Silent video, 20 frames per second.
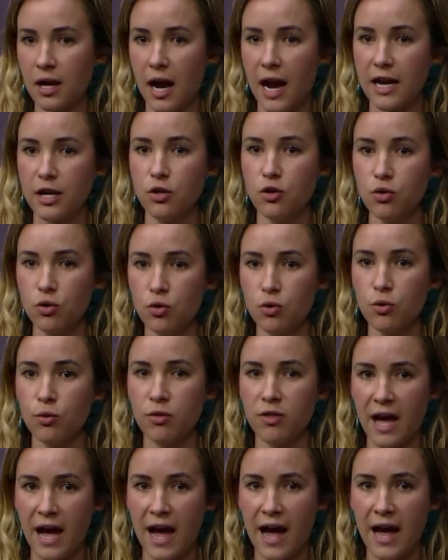I
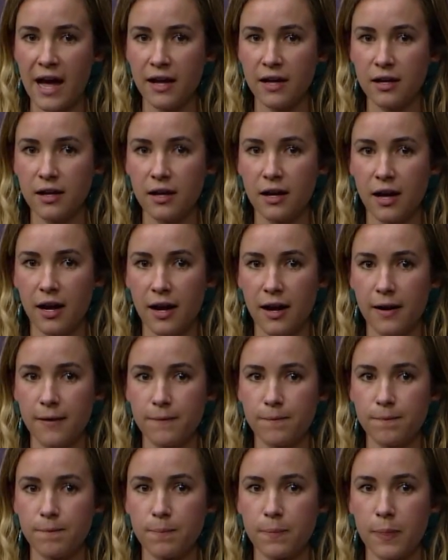knew that
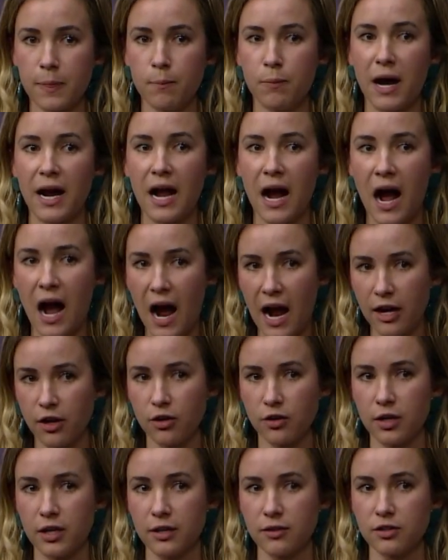um, by
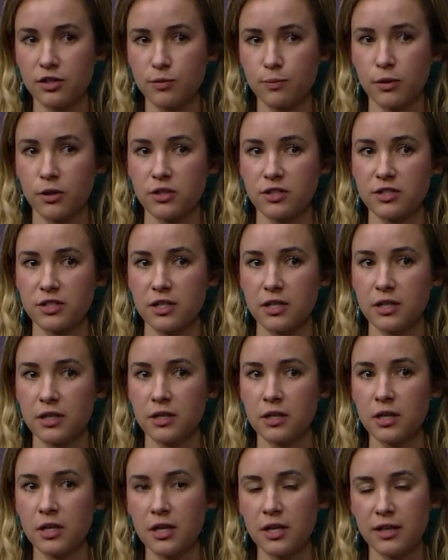hiring this
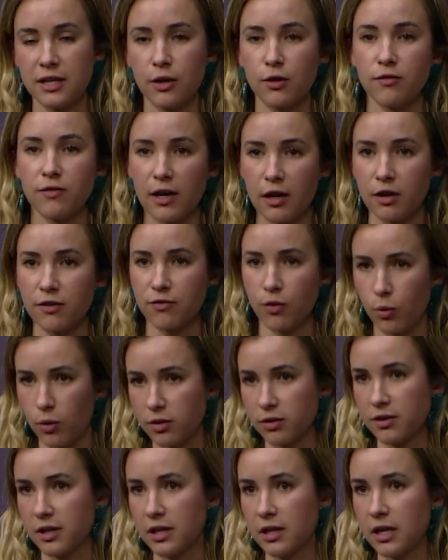person, they were very
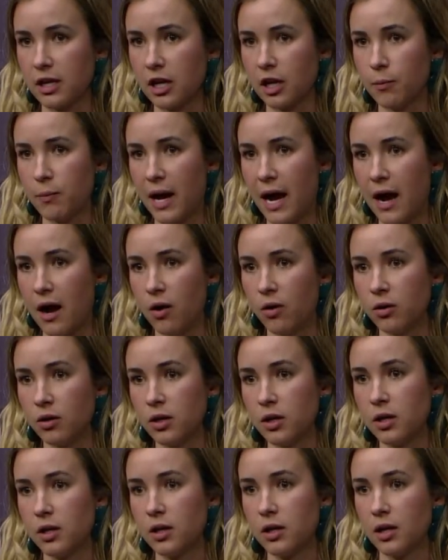forward-thinking about
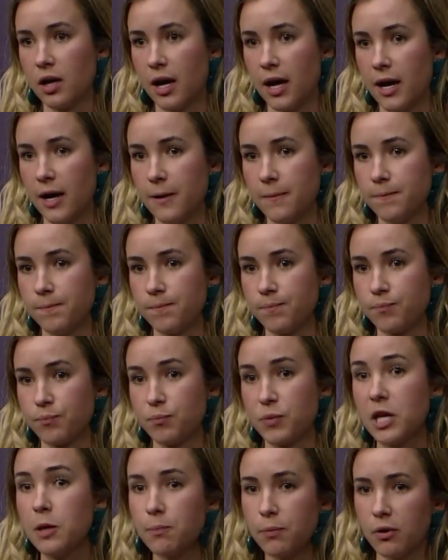Um,
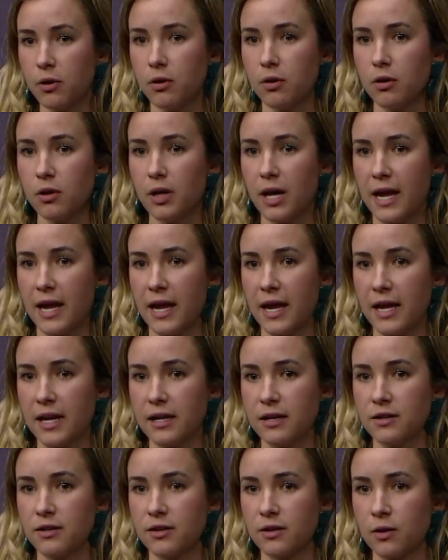people
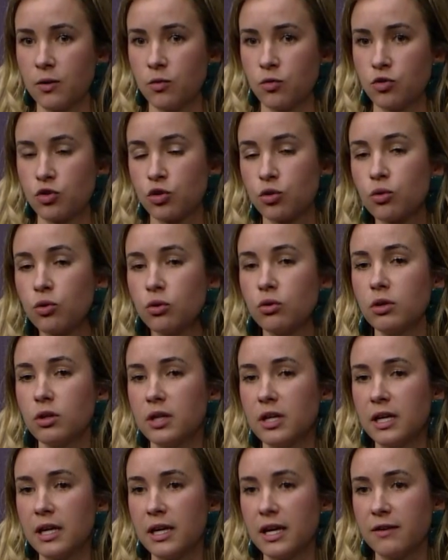and
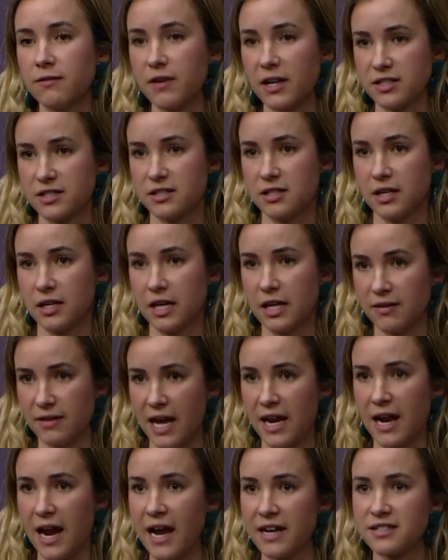truly investing in
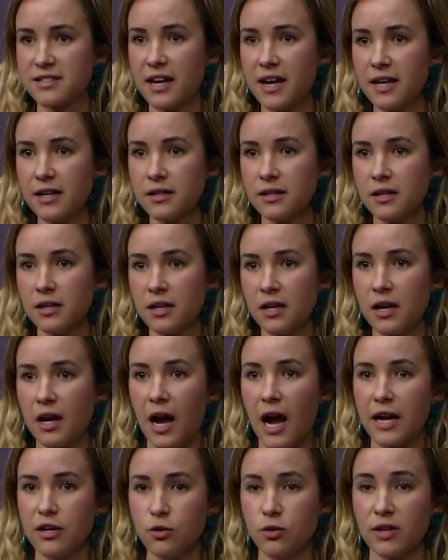that asset.
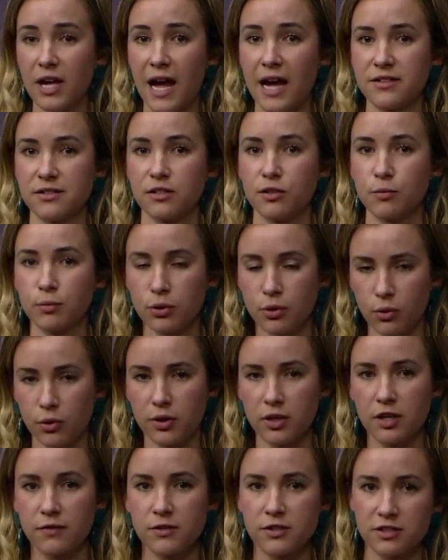I knew that as an
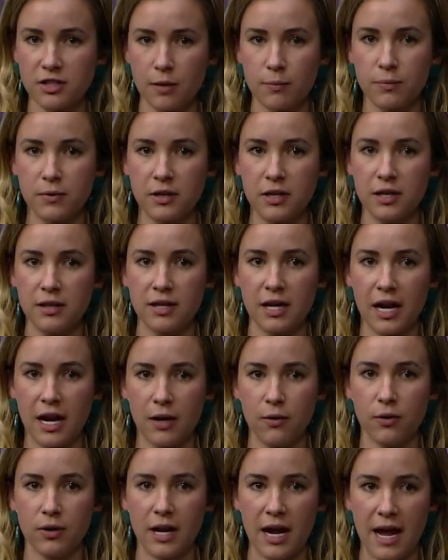employee of this company that
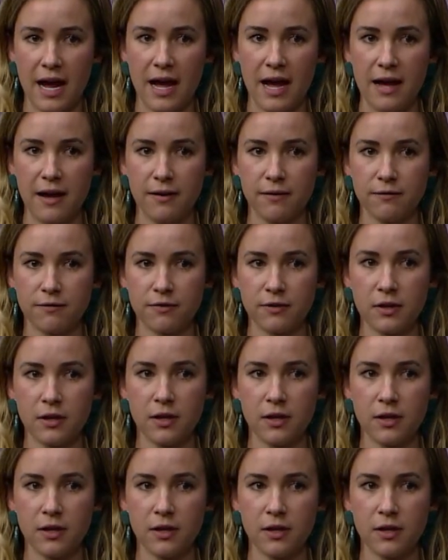I would have